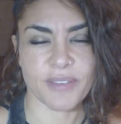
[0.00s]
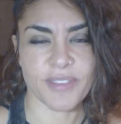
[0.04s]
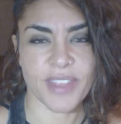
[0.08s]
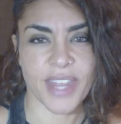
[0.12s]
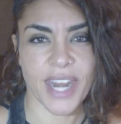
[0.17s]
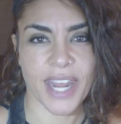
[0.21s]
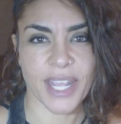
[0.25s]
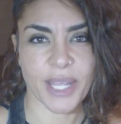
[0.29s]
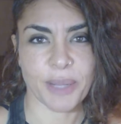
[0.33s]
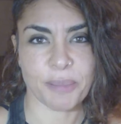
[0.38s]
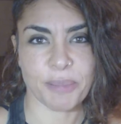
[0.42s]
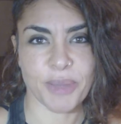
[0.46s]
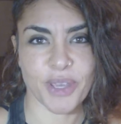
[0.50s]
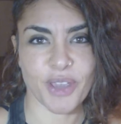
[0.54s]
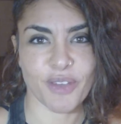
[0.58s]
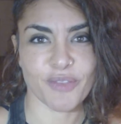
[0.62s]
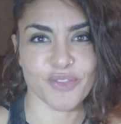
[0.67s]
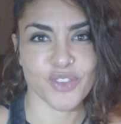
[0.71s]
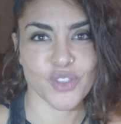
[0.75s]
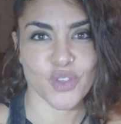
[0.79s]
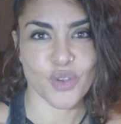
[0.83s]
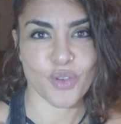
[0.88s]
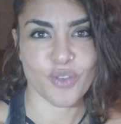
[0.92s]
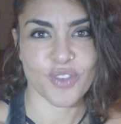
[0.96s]
believe that I can
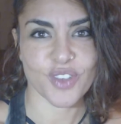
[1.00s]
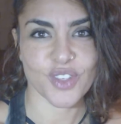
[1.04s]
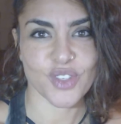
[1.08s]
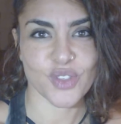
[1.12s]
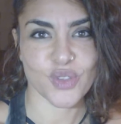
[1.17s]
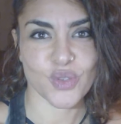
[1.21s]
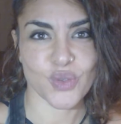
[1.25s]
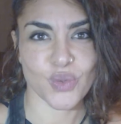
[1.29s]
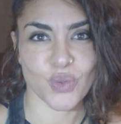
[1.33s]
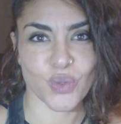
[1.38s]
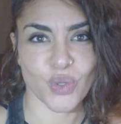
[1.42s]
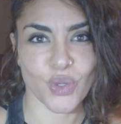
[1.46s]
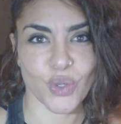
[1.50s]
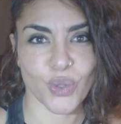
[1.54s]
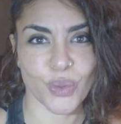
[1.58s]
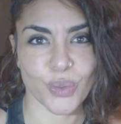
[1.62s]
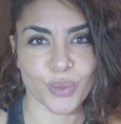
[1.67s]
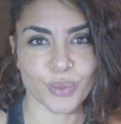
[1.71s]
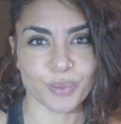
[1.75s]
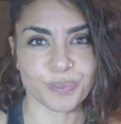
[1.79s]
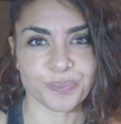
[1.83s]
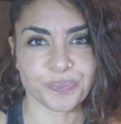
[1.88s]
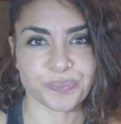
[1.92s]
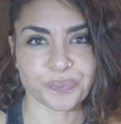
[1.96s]
be of service to
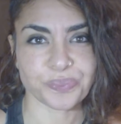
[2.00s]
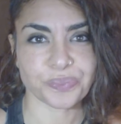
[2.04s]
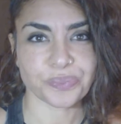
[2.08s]
you.